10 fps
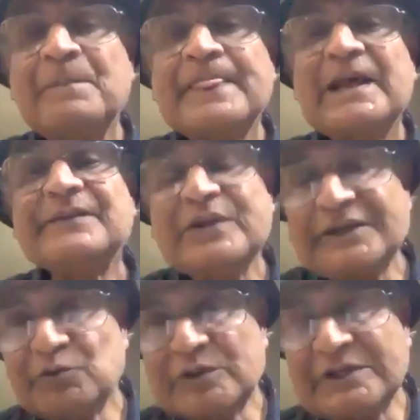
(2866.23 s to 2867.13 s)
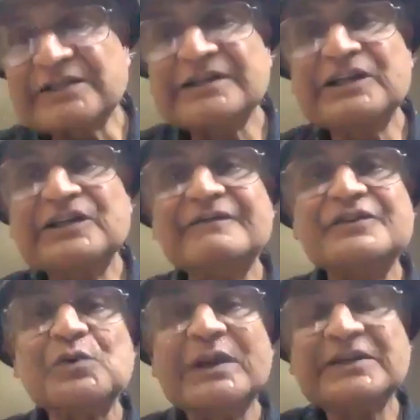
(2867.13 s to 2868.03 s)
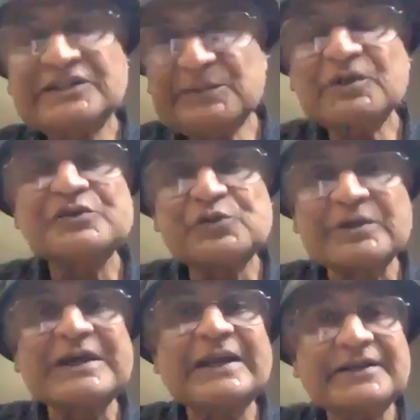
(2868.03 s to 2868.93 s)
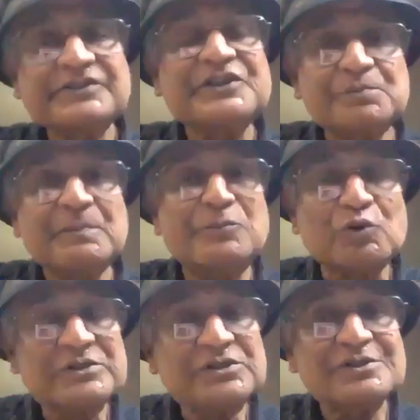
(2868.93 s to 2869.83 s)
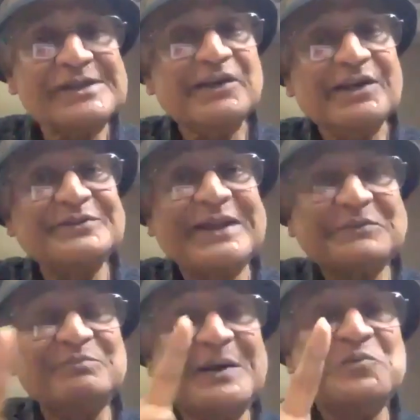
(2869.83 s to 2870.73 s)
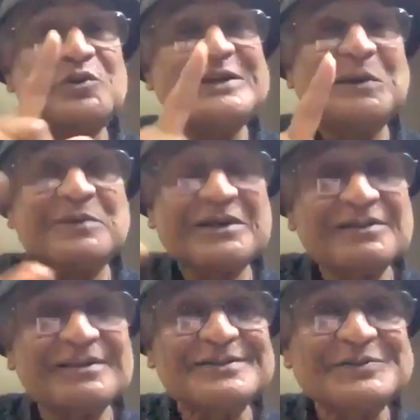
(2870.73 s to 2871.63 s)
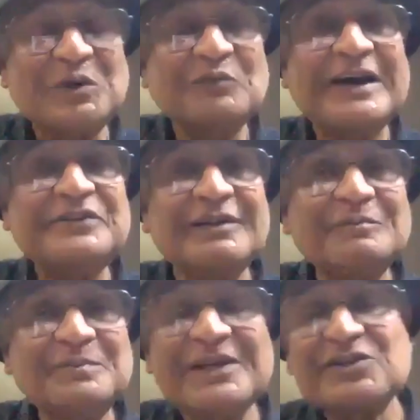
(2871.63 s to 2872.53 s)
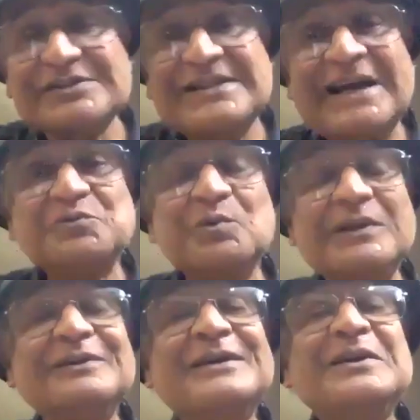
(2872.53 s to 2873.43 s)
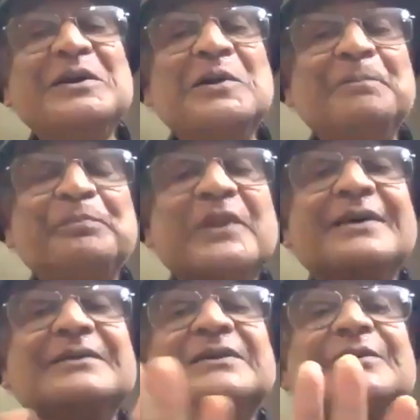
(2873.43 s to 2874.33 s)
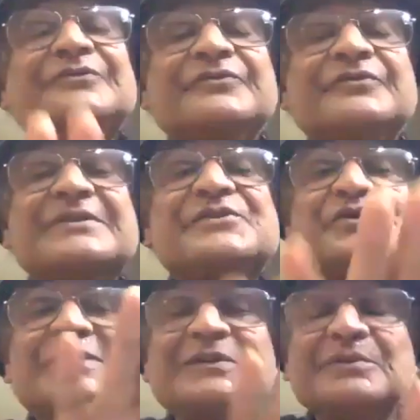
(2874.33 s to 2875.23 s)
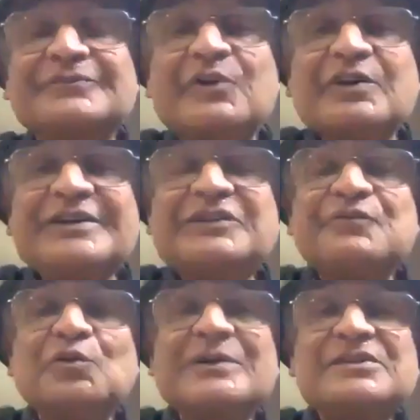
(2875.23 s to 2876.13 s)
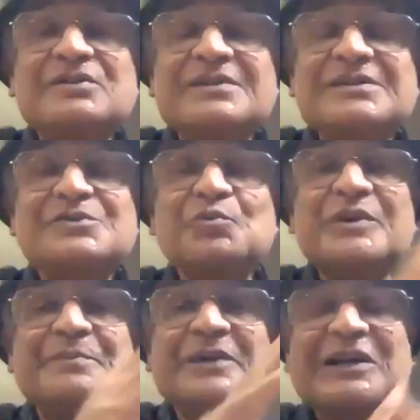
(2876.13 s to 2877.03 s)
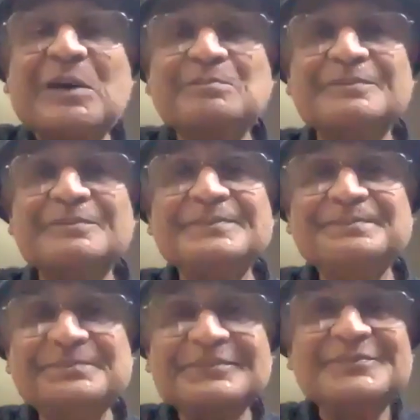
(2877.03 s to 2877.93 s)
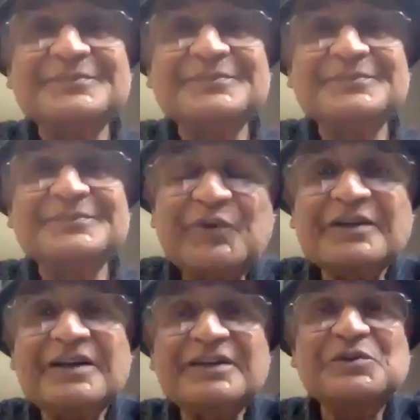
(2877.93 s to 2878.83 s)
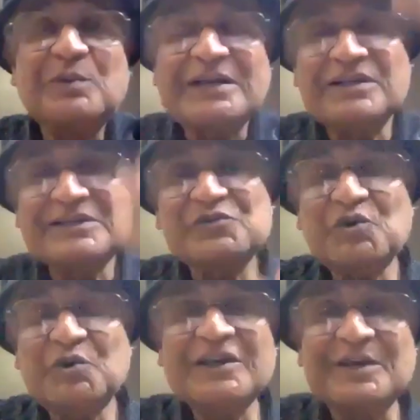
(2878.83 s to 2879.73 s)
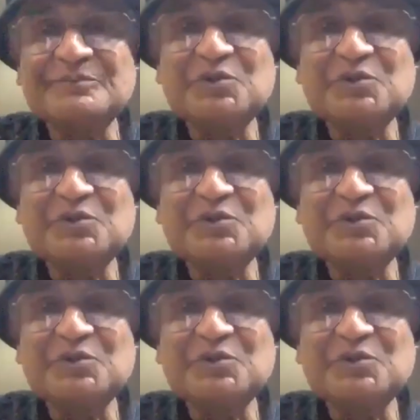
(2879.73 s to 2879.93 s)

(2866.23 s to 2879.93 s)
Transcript: And then we get an individuality because we collect this memory. So again, that memory apparatus is so vital because that will, first, forgetfulness is we become, forget the oneness, we become